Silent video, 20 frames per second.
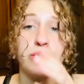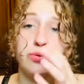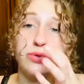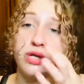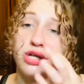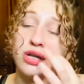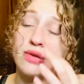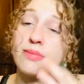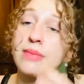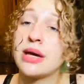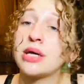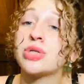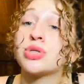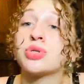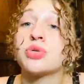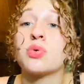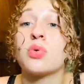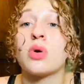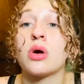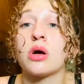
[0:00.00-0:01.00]
need to make
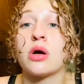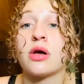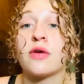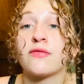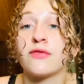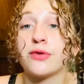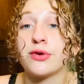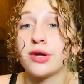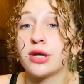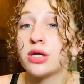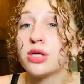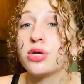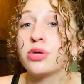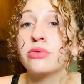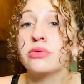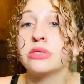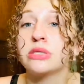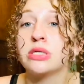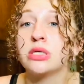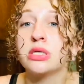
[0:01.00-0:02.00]
sure if you're going to use
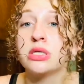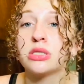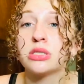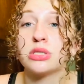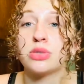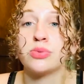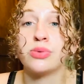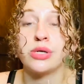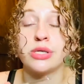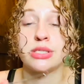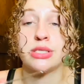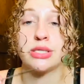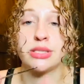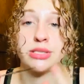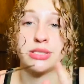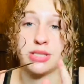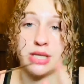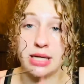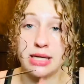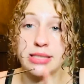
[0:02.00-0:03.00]
these, you need to
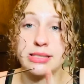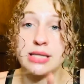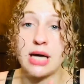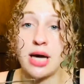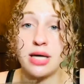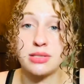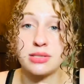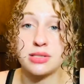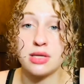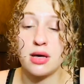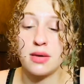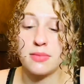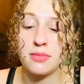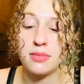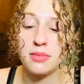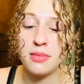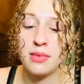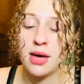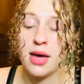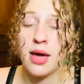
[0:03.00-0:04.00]
sanitize them.
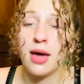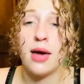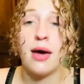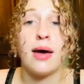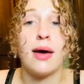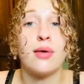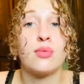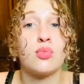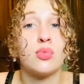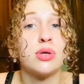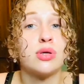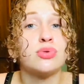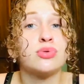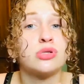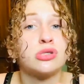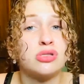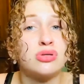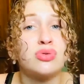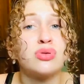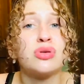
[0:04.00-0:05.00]
And when you
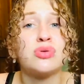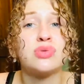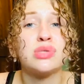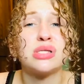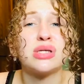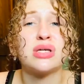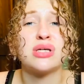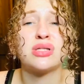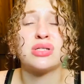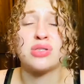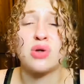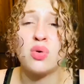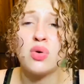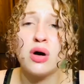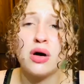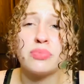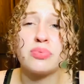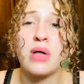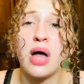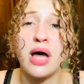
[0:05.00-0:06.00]
do use it, don't
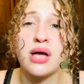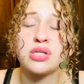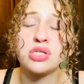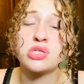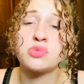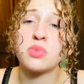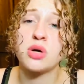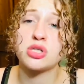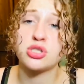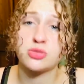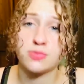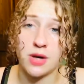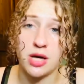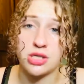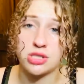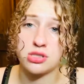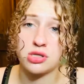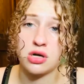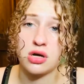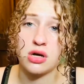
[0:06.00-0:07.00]
apply too much
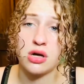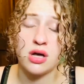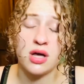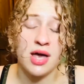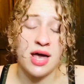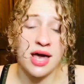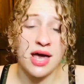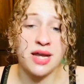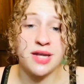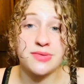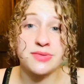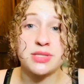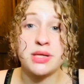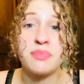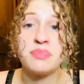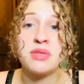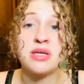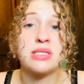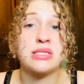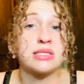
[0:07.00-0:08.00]
pressure. And if
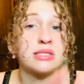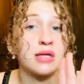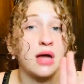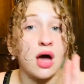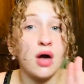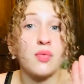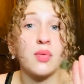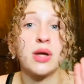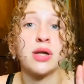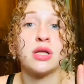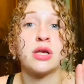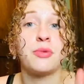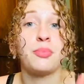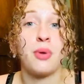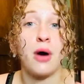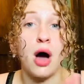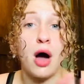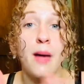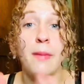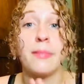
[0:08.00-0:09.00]
something's not ready to
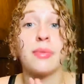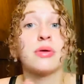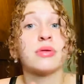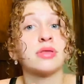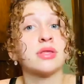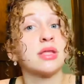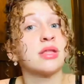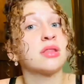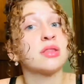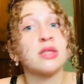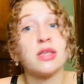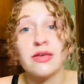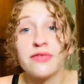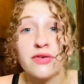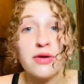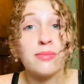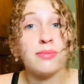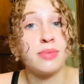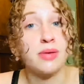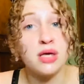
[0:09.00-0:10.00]
pop, then leave
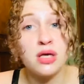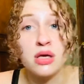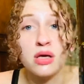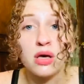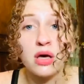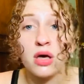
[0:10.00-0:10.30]
it be.